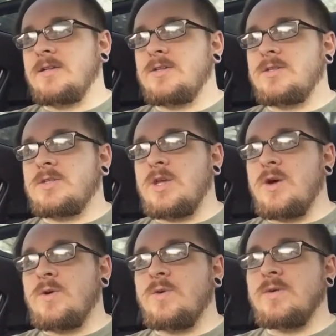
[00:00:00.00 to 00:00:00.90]

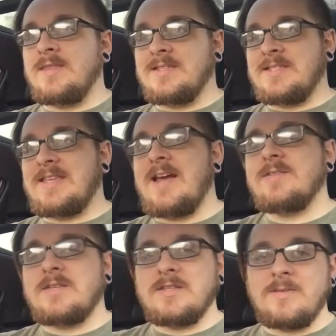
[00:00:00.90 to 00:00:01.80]
So the
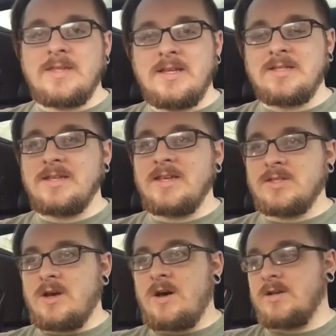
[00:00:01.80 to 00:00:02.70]
sound system in this is
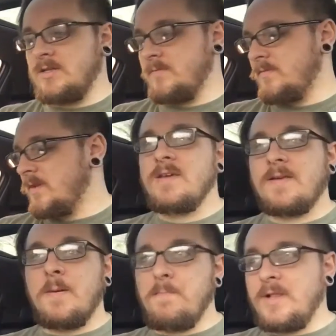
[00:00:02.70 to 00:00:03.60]
awesome.
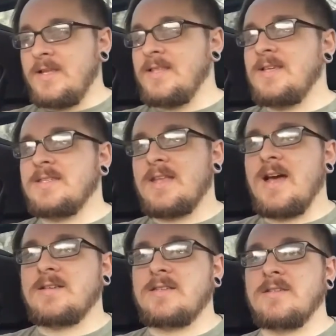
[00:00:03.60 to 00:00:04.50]
Completely
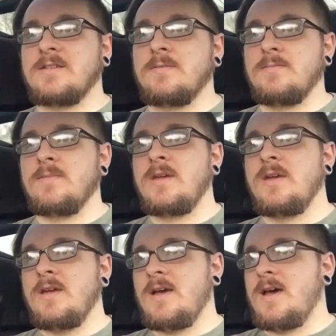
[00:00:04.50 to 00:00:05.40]
stock system.
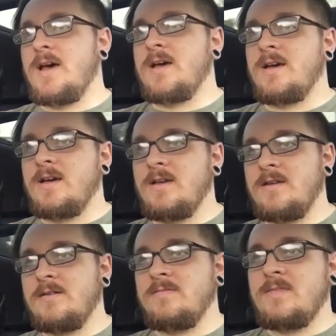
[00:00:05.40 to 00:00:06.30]

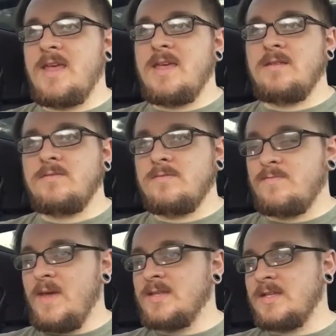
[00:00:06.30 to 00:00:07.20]
They
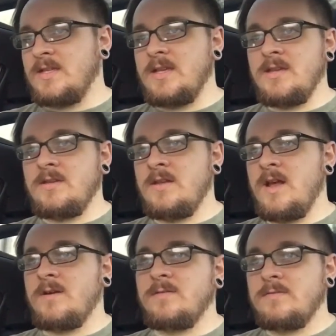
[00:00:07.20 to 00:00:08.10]
basically, you
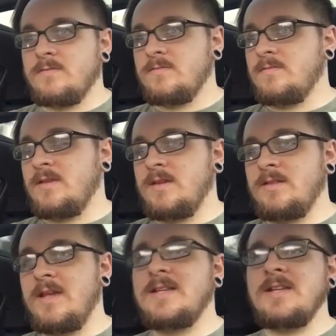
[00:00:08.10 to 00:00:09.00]
know,
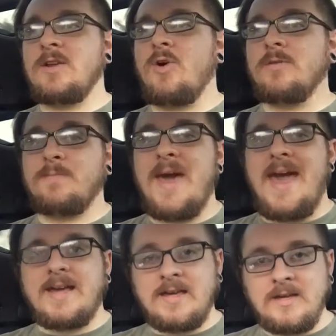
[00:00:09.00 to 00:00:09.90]
they didn't hold
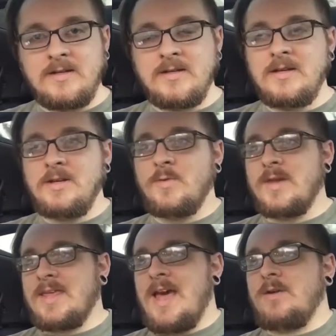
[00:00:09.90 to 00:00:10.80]
back
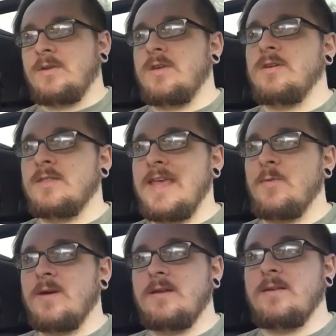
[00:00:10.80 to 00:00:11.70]
with how good they
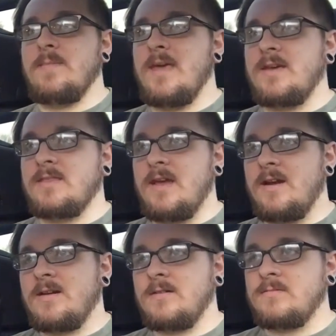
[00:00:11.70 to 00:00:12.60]
wanted to make
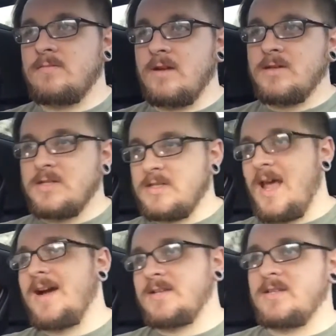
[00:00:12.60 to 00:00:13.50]
their
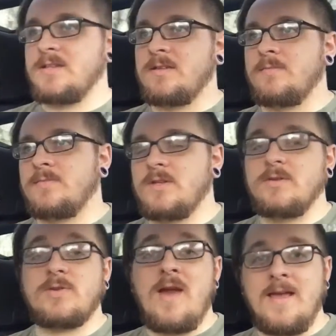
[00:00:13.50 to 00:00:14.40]
stock system. So
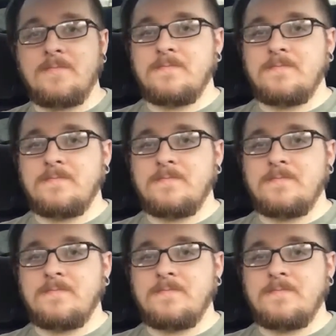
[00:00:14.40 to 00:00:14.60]
it's great.